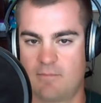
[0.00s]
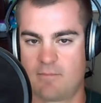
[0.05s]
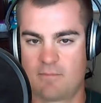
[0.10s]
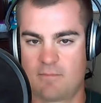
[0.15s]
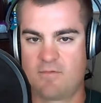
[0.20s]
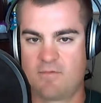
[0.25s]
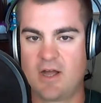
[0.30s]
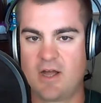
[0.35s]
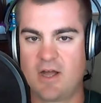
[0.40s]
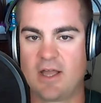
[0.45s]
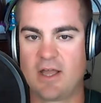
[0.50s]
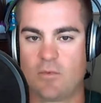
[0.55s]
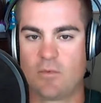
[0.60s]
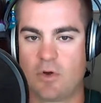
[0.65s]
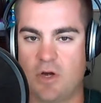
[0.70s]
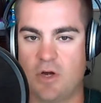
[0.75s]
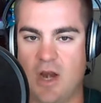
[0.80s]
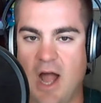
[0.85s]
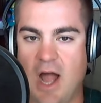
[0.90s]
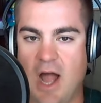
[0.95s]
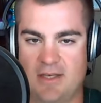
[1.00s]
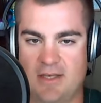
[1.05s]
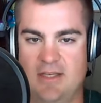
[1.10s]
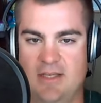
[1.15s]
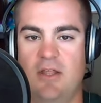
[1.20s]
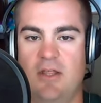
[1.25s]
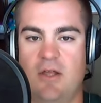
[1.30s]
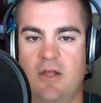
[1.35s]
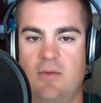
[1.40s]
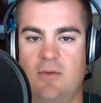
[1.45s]
"Fuck it, we're not
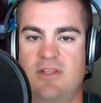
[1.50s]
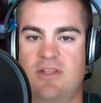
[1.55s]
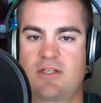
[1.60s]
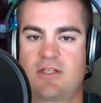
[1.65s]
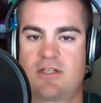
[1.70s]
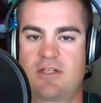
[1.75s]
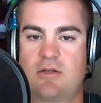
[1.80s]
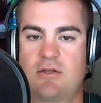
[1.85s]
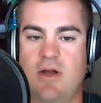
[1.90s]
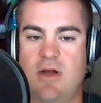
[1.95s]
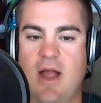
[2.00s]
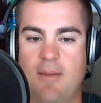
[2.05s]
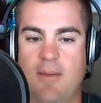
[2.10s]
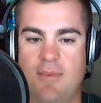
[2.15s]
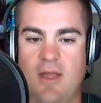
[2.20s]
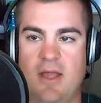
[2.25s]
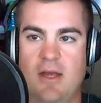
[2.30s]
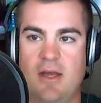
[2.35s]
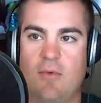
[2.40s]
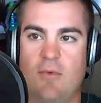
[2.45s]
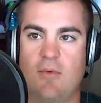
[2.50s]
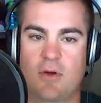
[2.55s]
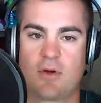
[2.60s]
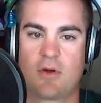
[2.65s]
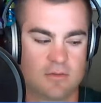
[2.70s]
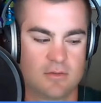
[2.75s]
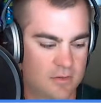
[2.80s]
dealing with this crap anymore.